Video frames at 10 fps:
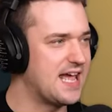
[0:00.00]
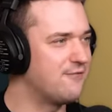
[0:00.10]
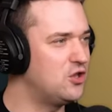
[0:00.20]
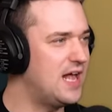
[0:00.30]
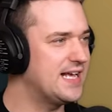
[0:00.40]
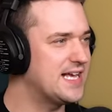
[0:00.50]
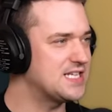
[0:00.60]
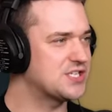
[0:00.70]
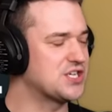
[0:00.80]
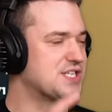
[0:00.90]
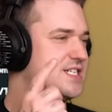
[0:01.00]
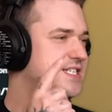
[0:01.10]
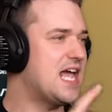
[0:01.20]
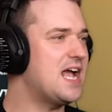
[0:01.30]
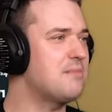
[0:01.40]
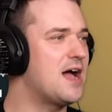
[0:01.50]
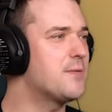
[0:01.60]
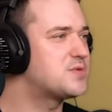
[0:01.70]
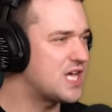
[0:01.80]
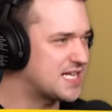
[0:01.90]
level, I guess, because it's saying my
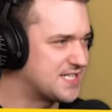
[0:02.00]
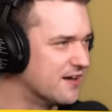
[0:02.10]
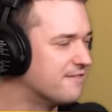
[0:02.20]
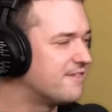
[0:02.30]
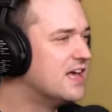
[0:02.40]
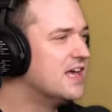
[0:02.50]
objective